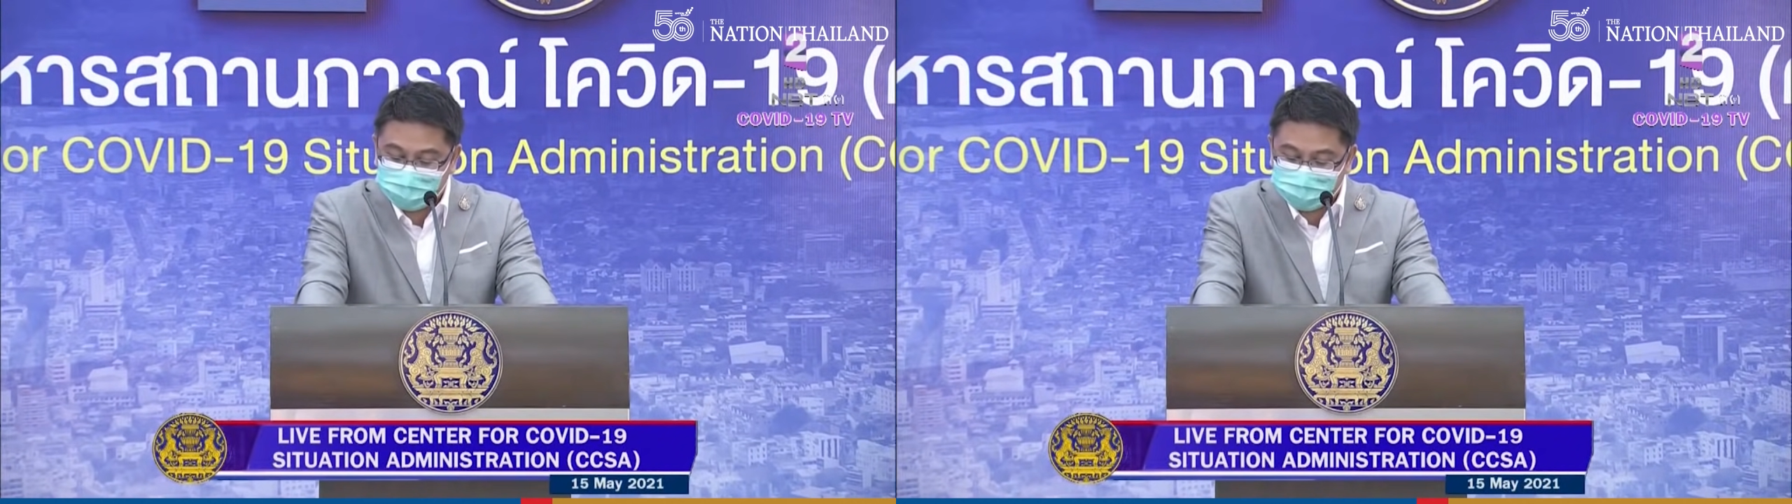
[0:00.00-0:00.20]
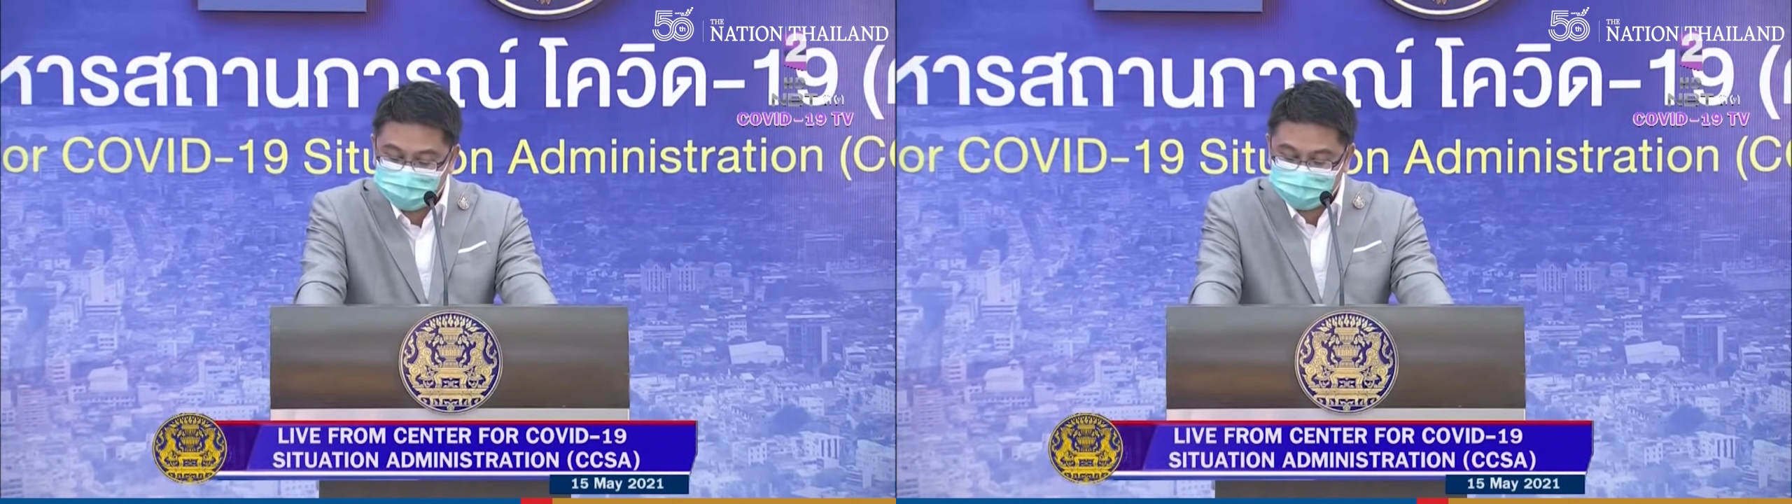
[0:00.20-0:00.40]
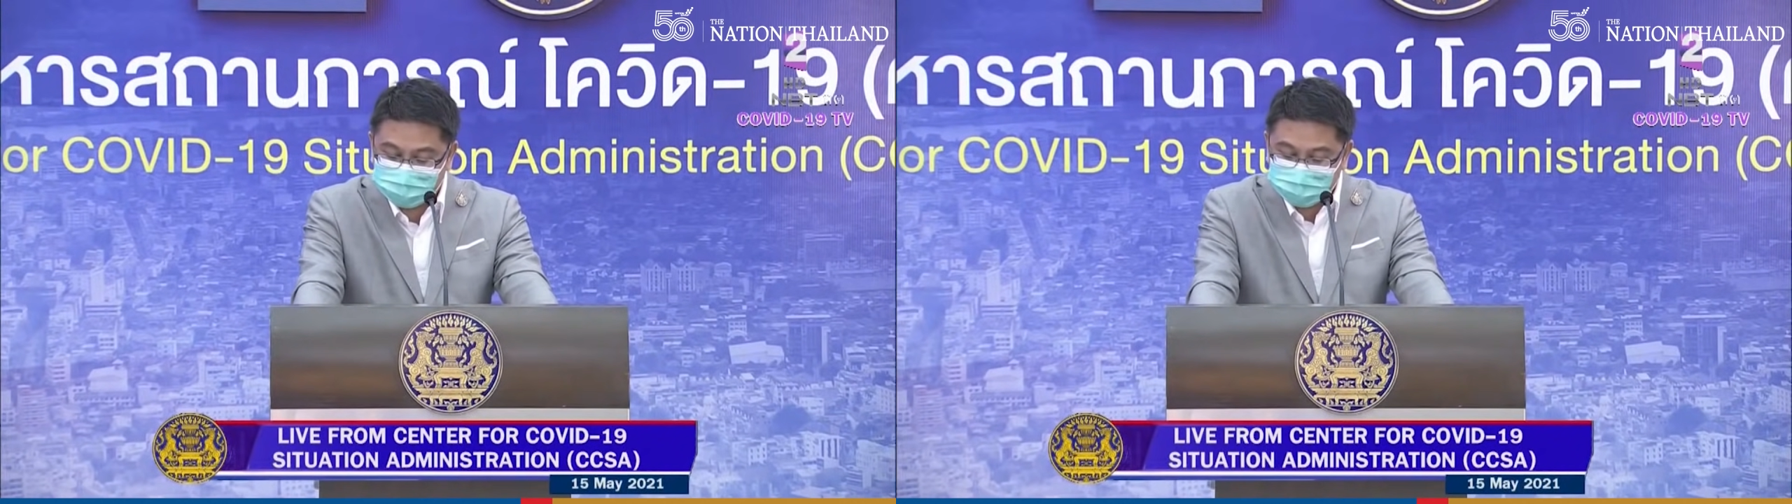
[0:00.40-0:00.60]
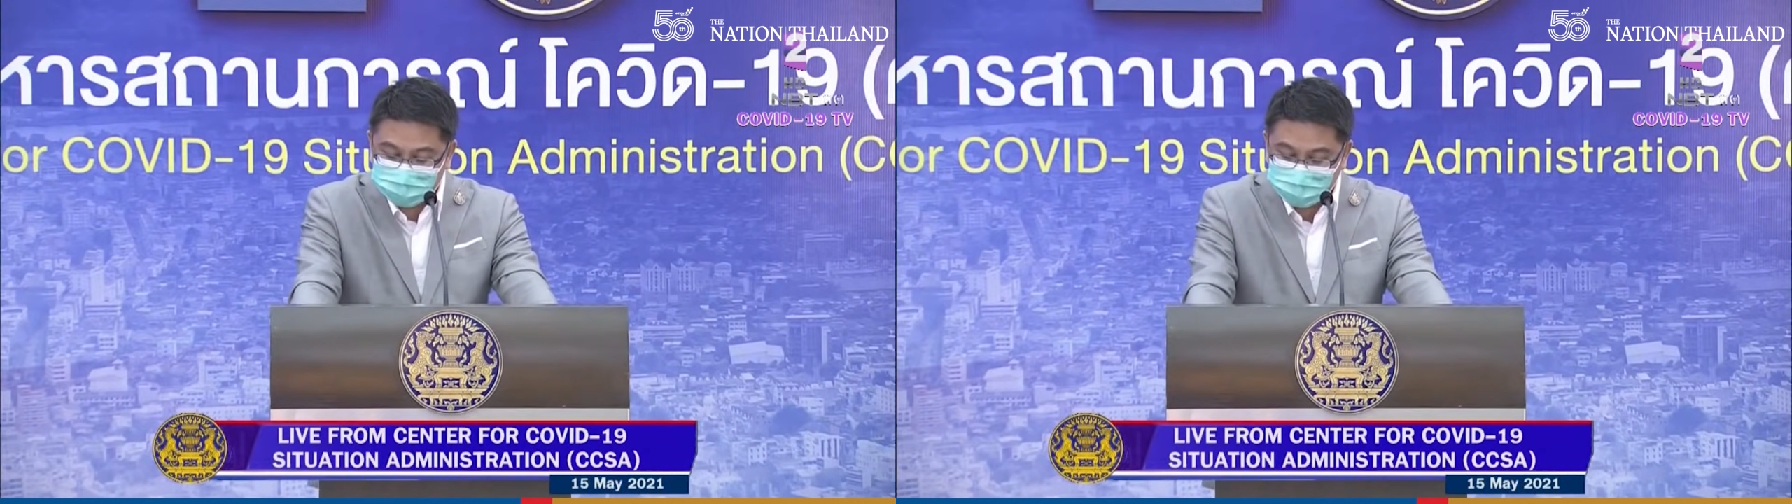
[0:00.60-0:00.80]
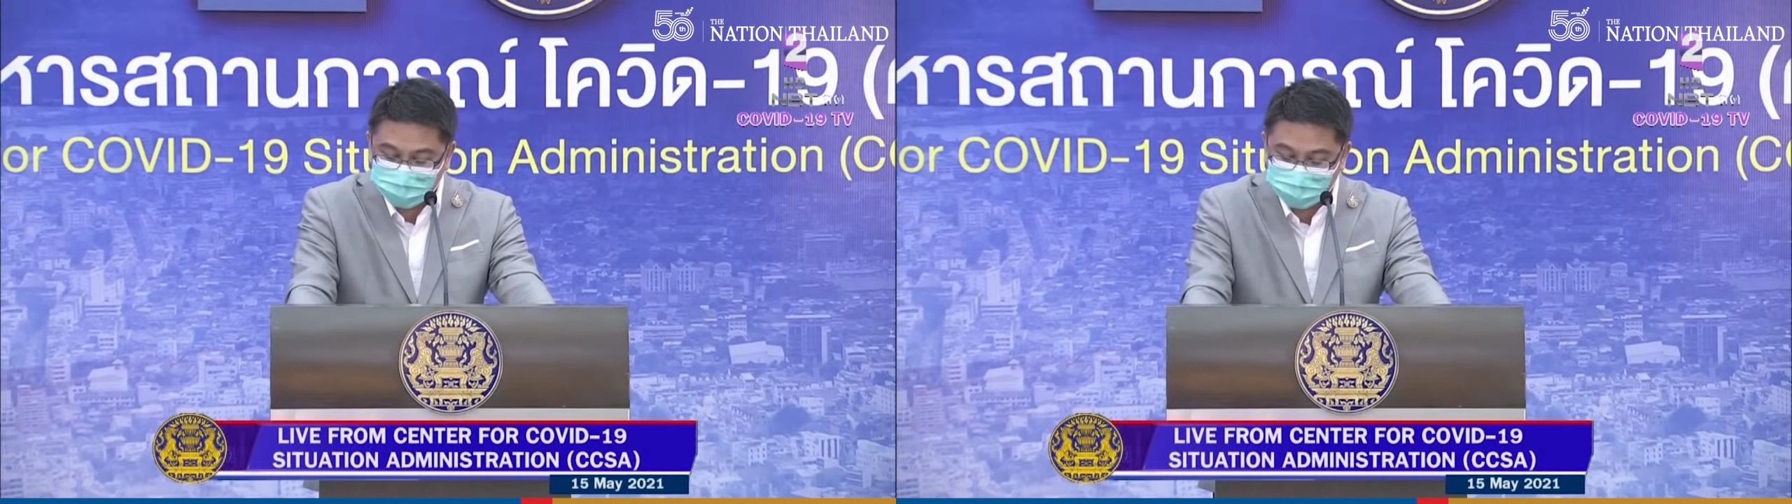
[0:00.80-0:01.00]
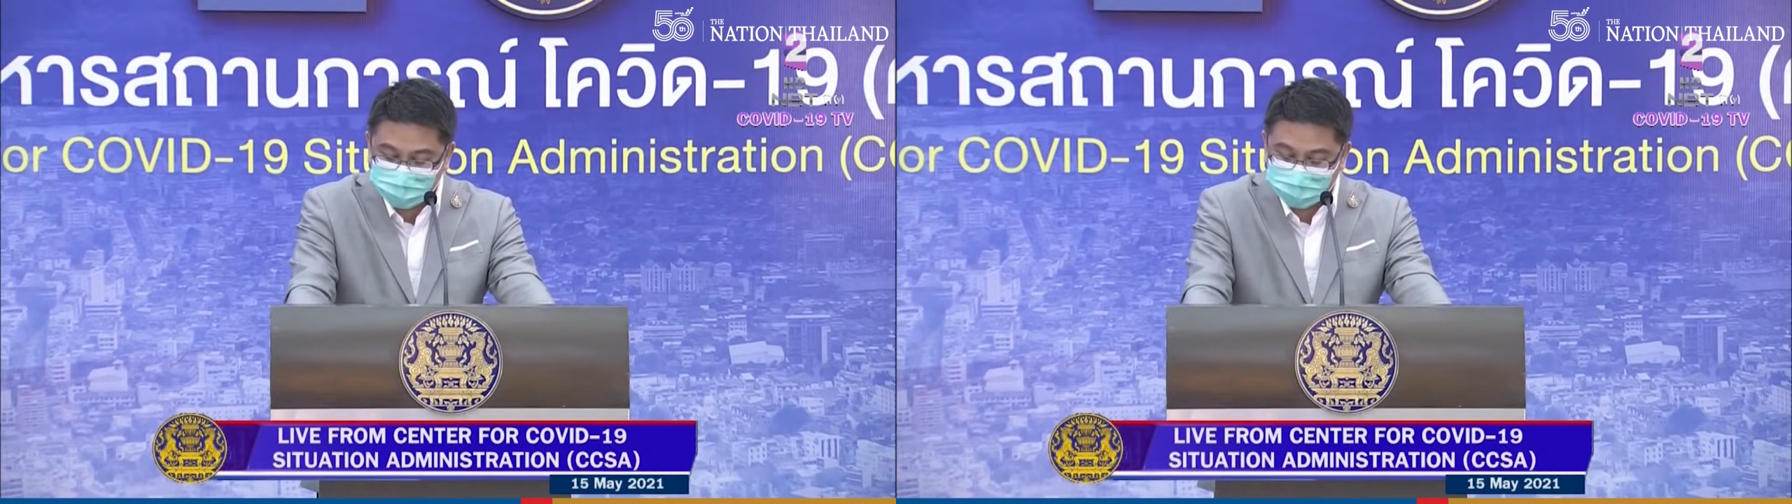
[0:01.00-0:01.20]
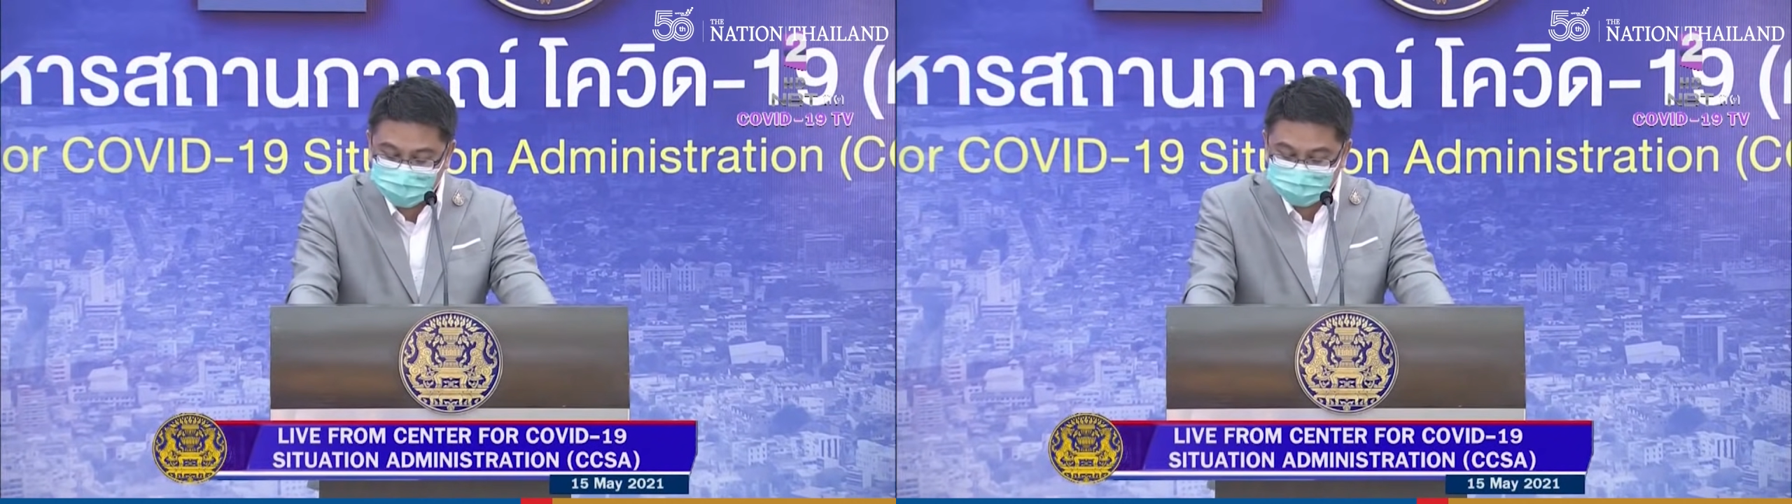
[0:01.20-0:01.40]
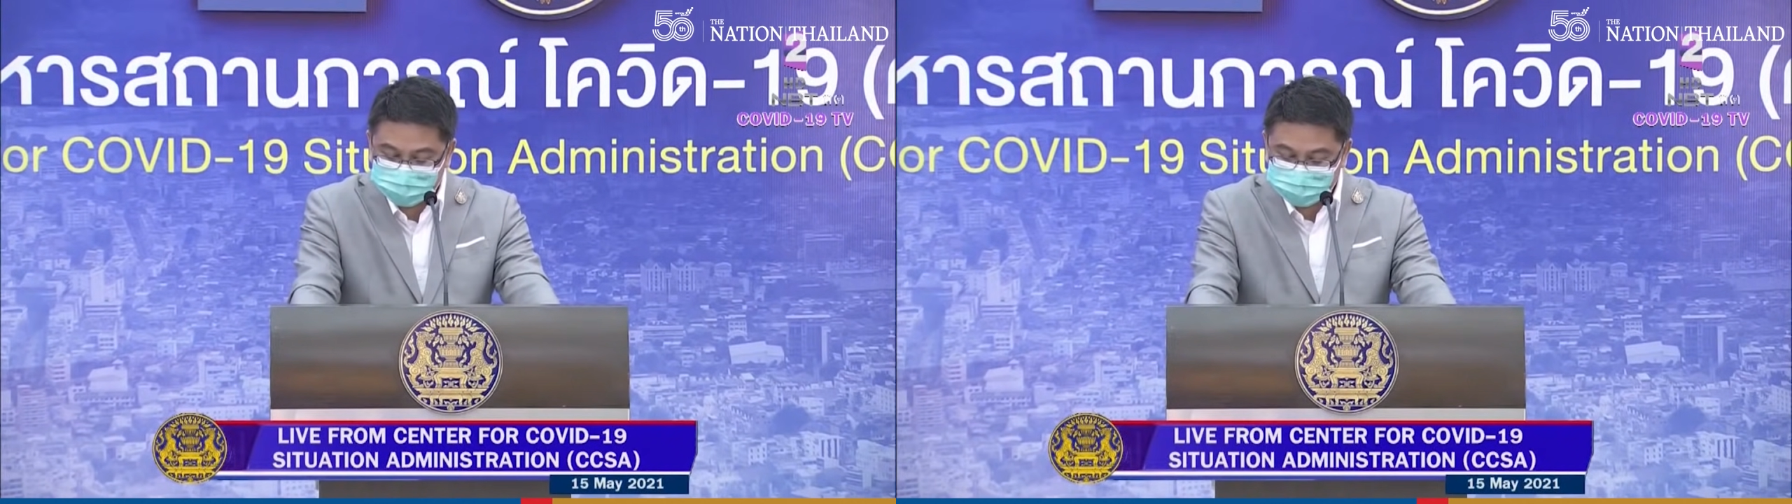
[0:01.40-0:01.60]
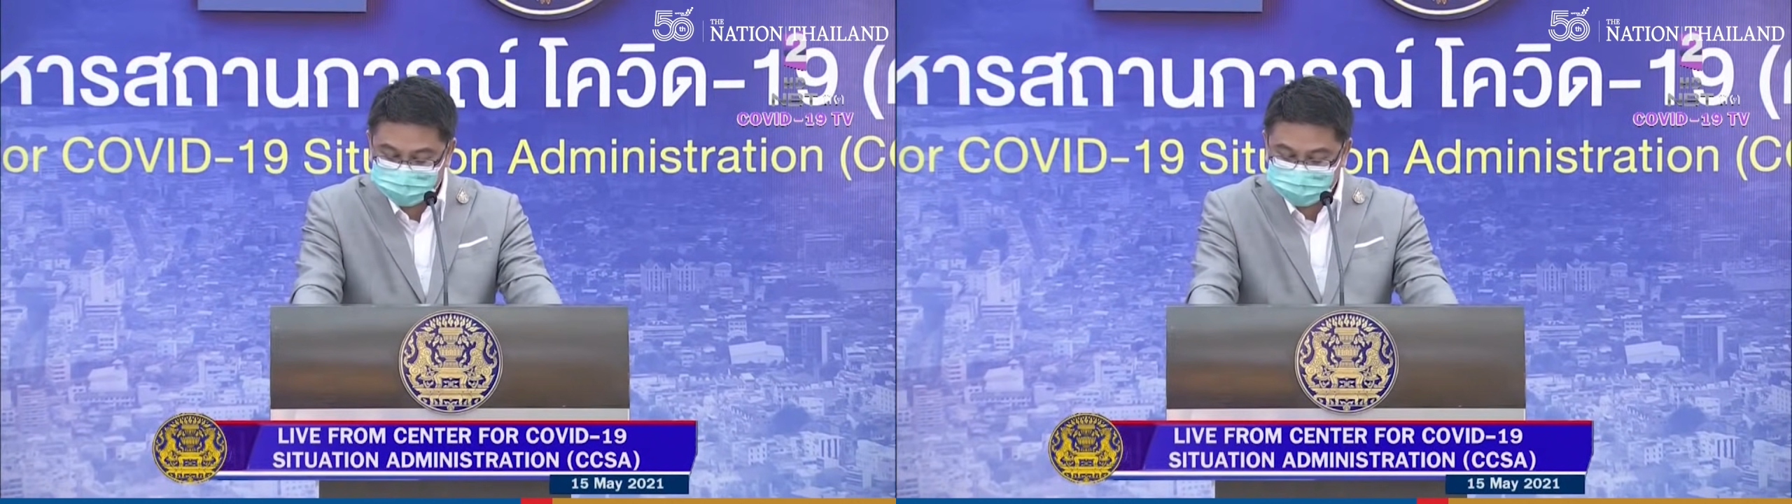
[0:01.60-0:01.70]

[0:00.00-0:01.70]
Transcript: cases per day.